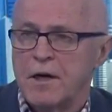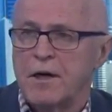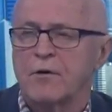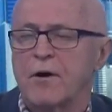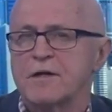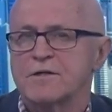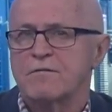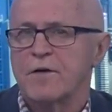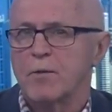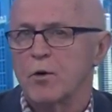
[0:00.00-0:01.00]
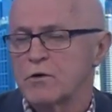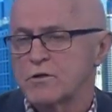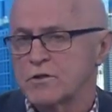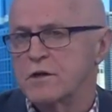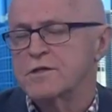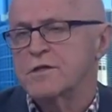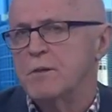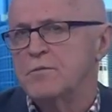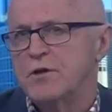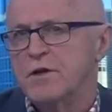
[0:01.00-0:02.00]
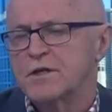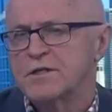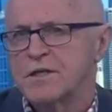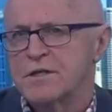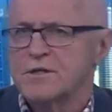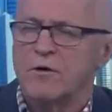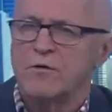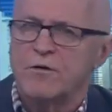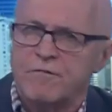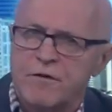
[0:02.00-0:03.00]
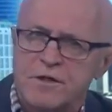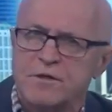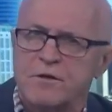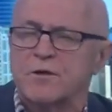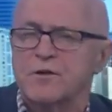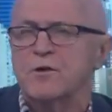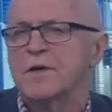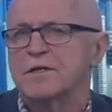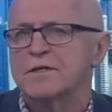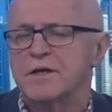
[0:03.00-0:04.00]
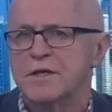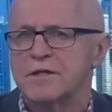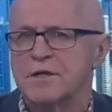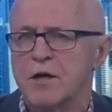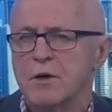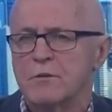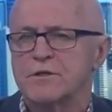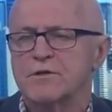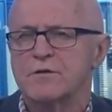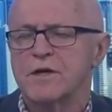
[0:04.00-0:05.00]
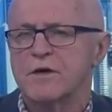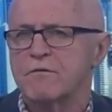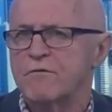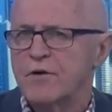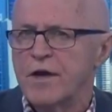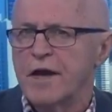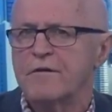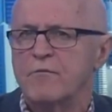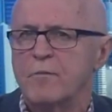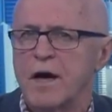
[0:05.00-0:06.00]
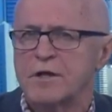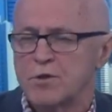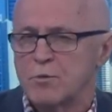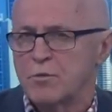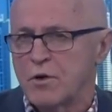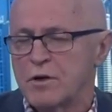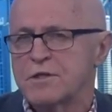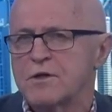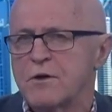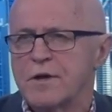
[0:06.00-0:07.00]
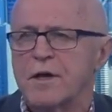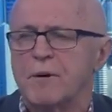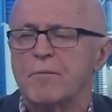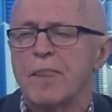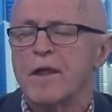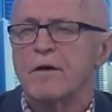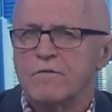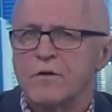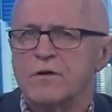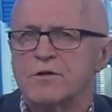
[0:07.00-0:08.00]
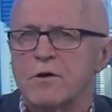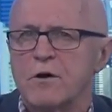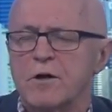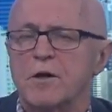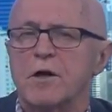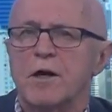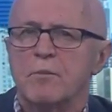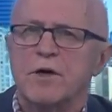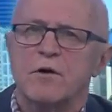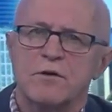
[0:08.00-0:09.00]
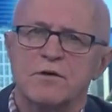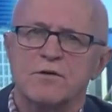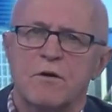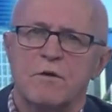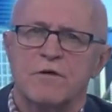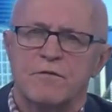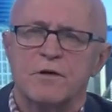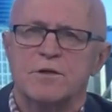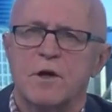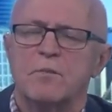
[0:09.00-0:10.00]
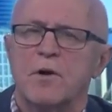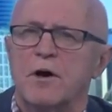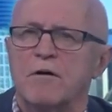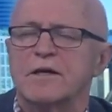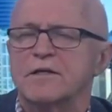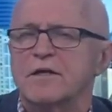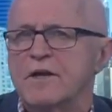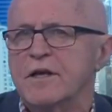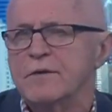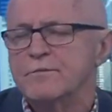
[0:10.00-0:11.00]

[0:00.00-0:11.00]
grants available and also stamp duty concessions. So on the fringes of the two biggest cities, we're still seeing very active markets and prices holding up very strongly because of the first home buyer activity.